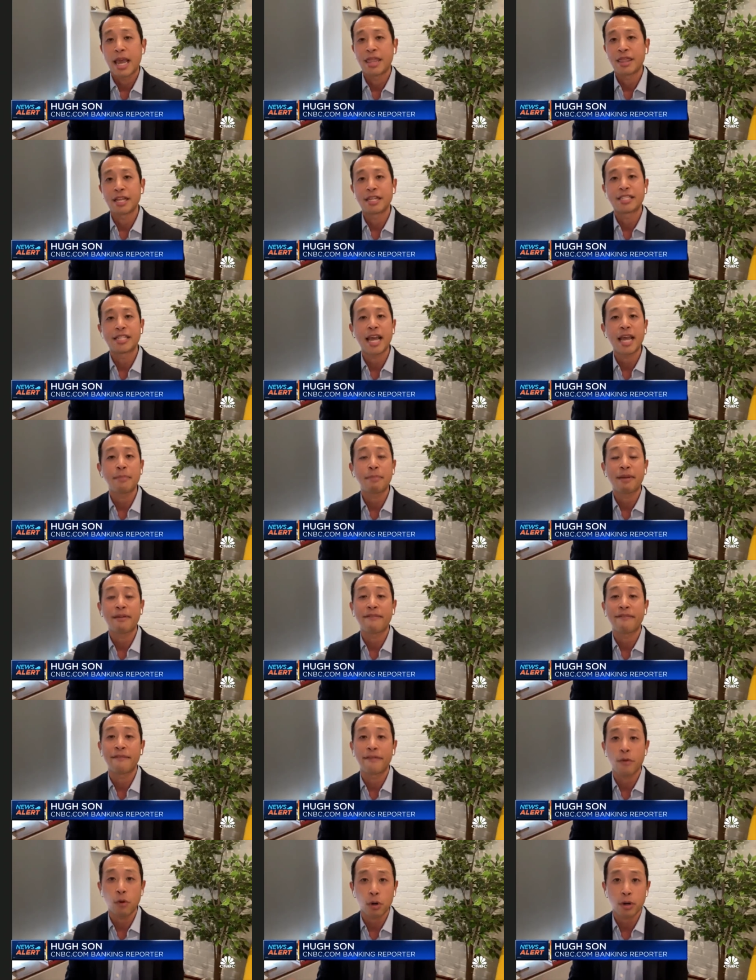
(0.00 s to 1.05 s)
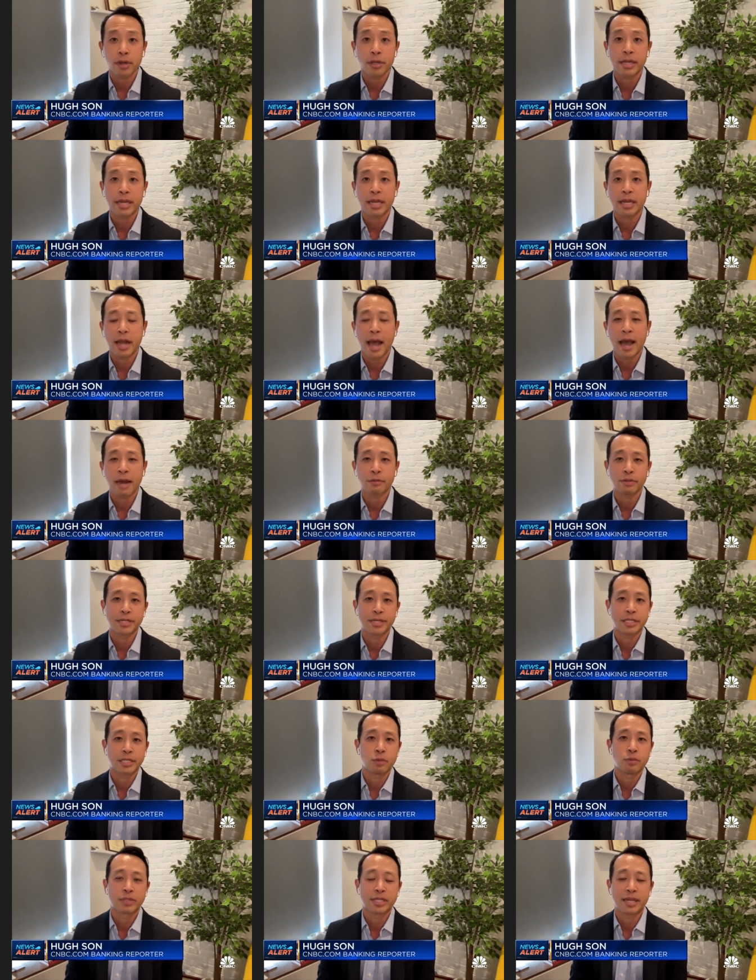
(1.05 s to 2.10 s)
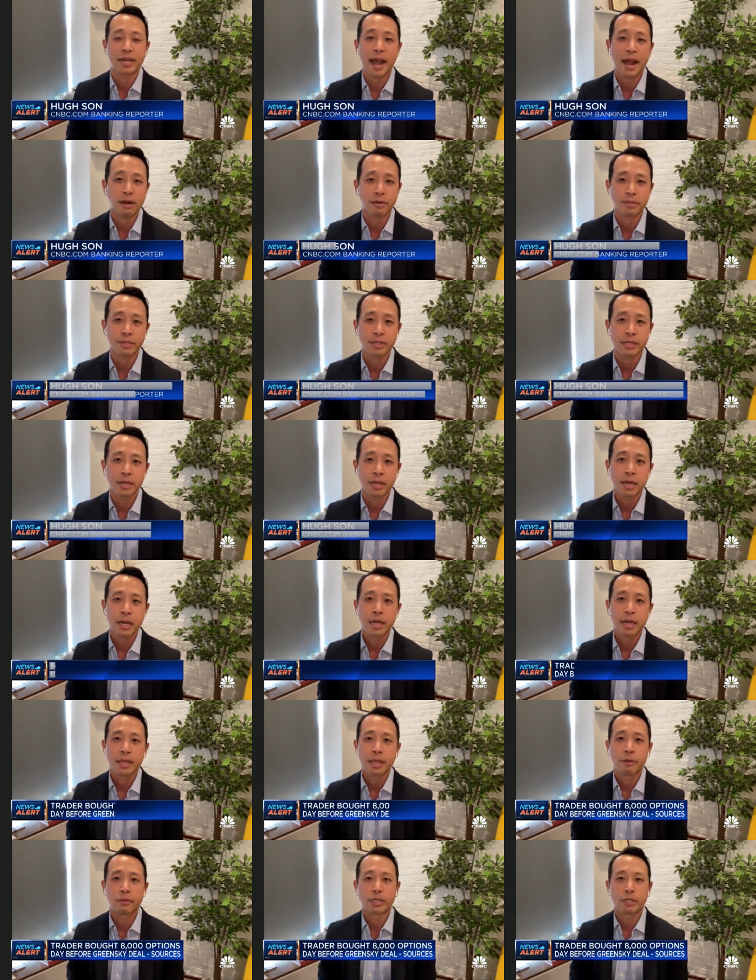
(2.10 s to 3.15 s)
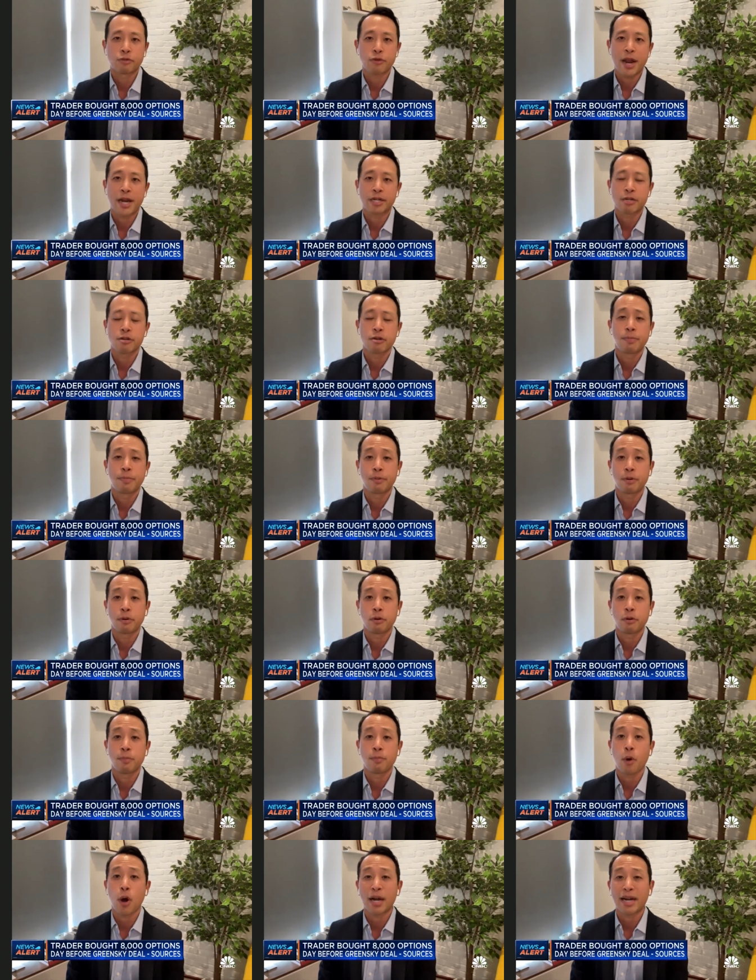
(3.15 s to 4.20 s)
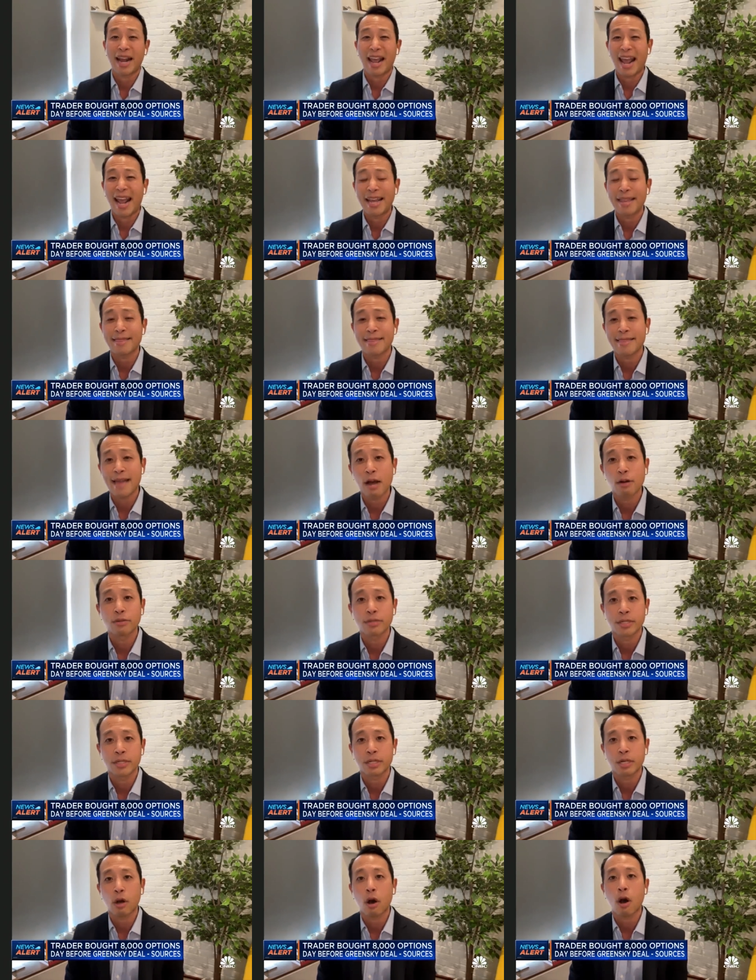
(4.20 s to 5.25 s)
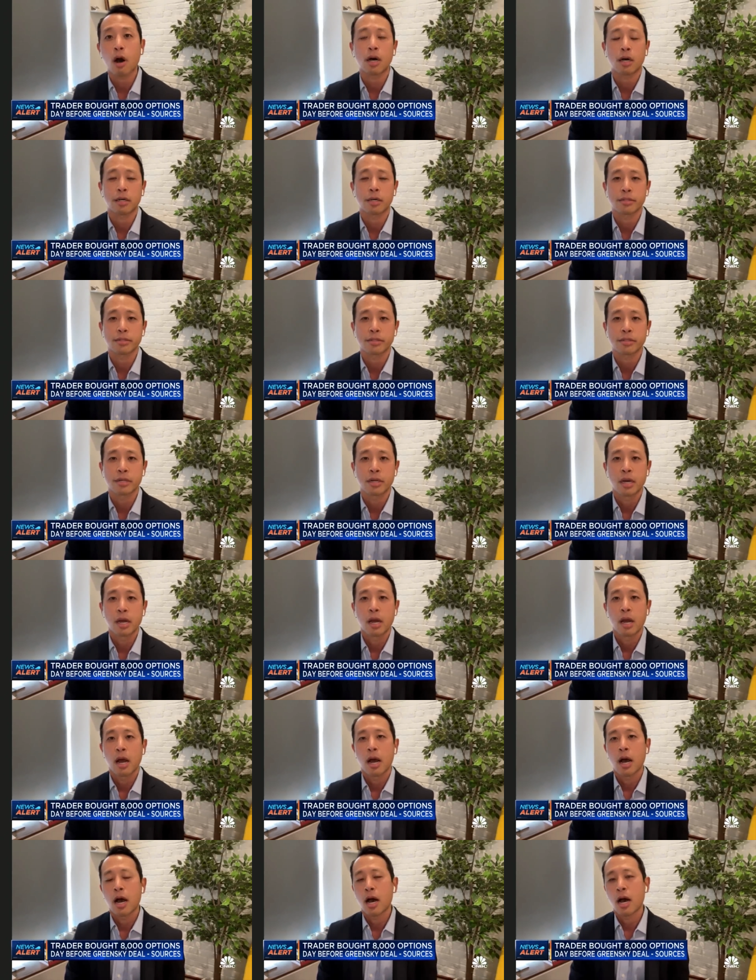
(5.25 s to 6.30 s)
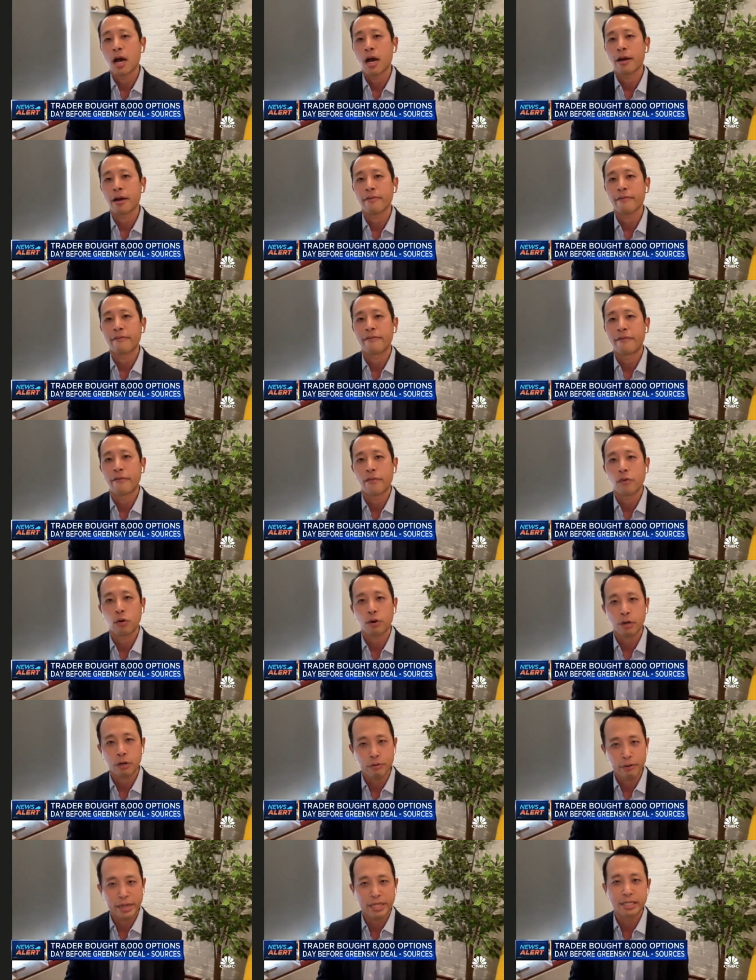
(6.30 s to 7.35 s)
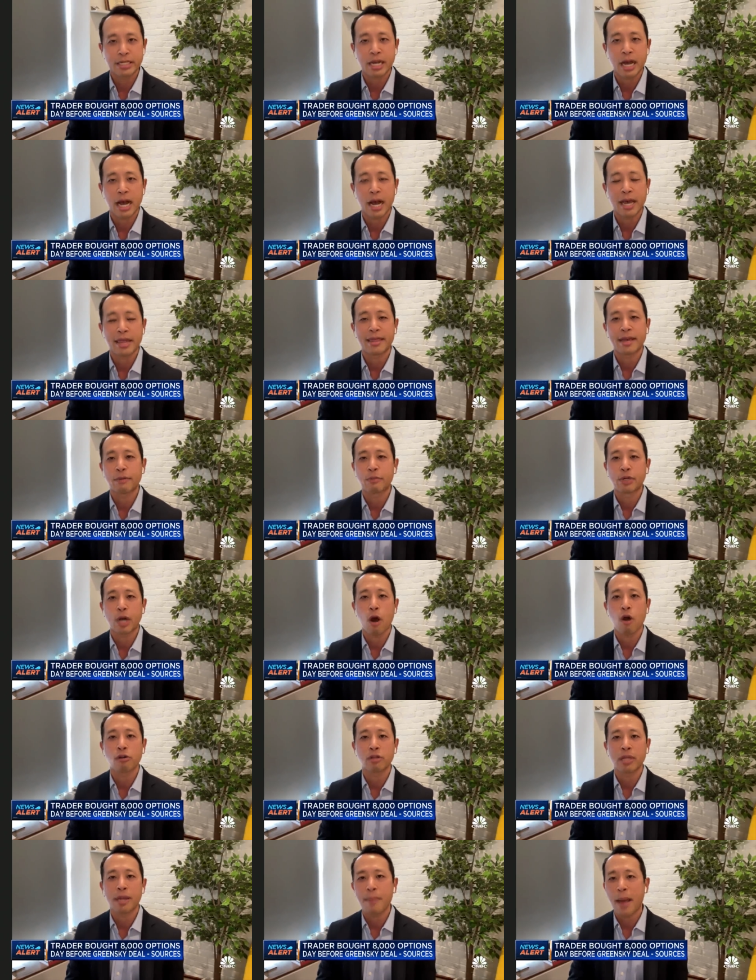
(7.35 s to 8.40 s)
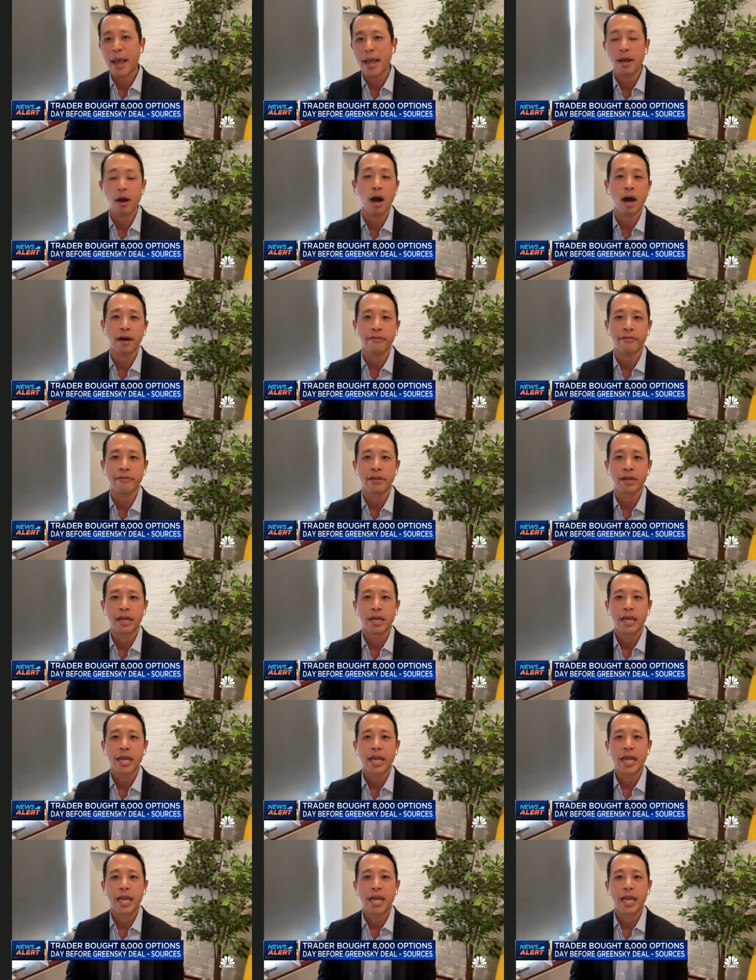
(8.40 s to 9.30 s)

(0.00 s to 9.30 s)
in the day before the acquisition was announced, there was a trader who, who bought 8,000 calls uh, for GreenSky that would only pay off